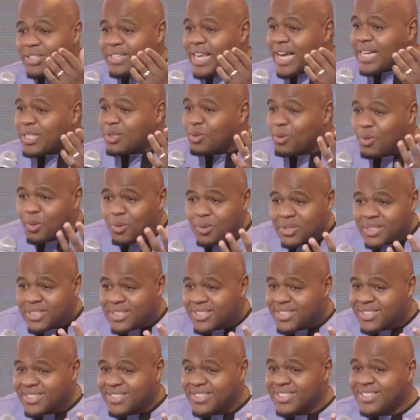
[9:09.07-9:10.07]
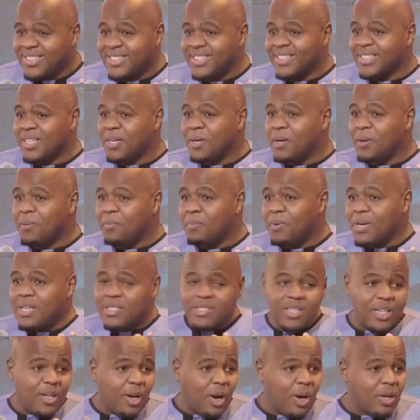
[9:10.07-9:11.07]
that good. Praise
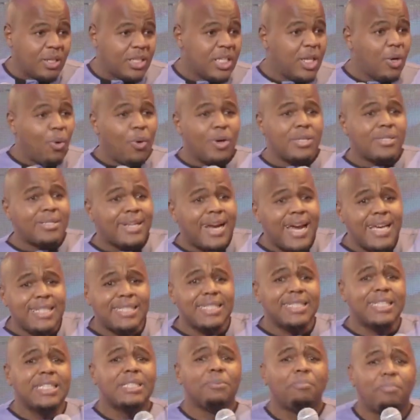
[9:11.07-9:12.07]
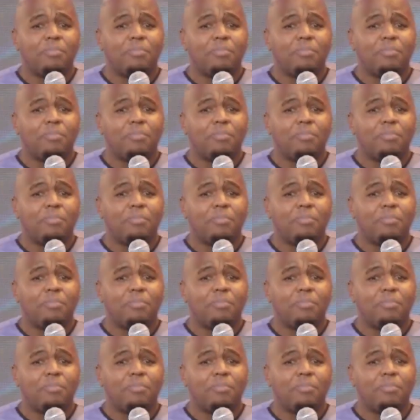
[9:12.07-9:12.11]
the Lord. He was writing in